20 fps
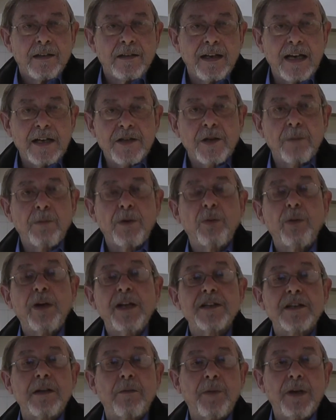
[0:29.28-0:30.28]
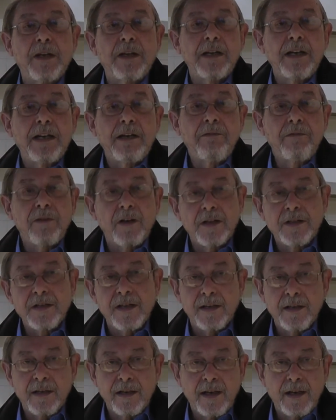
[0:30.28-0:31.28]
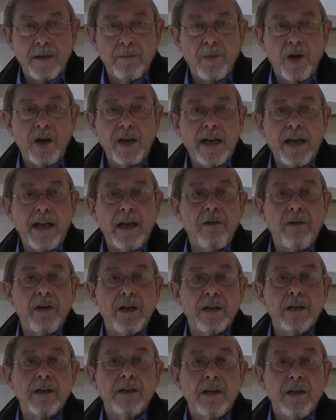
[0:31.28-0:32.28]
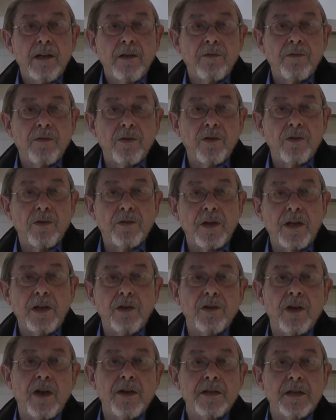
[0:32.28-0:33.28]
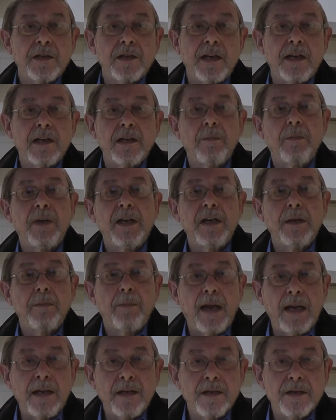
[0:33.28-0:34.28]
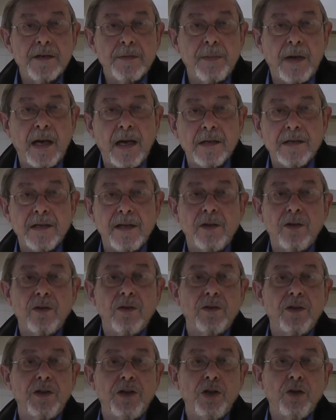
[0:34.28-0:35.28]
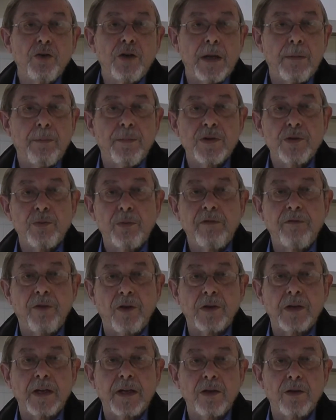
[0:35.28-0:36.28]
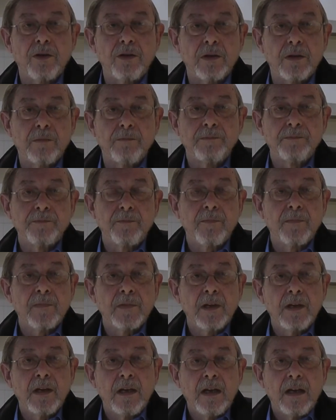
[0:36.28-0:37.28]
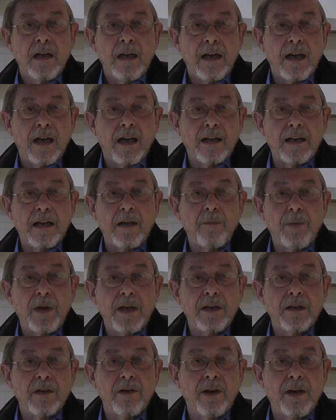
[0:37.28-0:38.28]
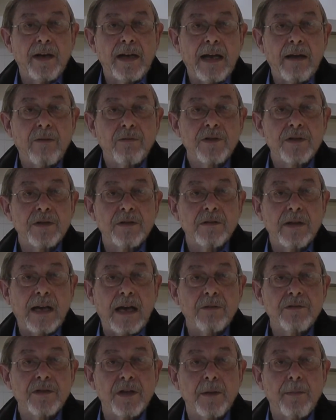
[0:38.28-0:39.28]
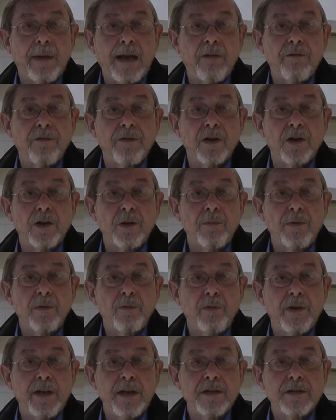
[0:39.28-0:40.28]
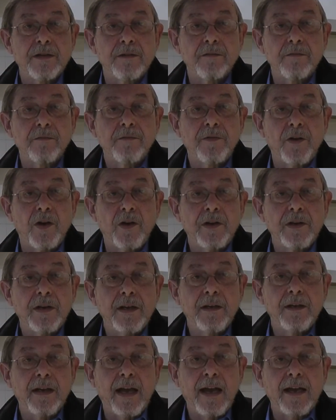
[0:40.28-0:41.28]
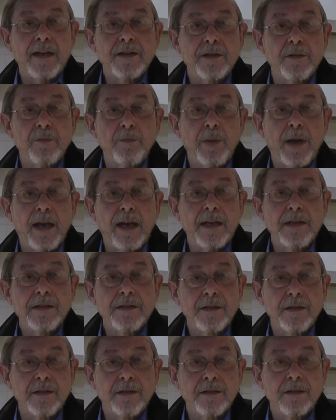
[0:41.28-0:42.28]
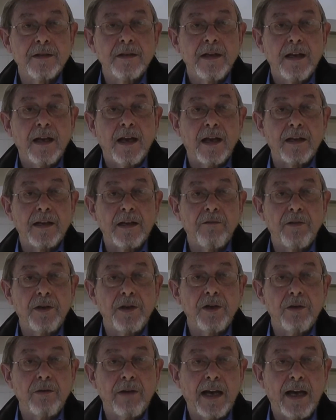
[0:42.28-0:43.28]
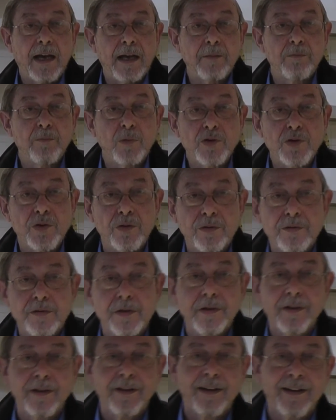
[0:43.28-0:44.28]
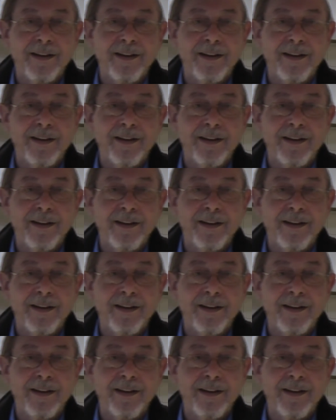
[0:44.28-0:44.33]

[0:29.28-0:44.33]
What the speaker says: The last couple of weeks I've been leafleting in my area for the United Kingdom Independence Party, or UKIP as we fondly call them. And I've been going out and about for a couple of weeks and finding aches and pains that I never knew I had muscles.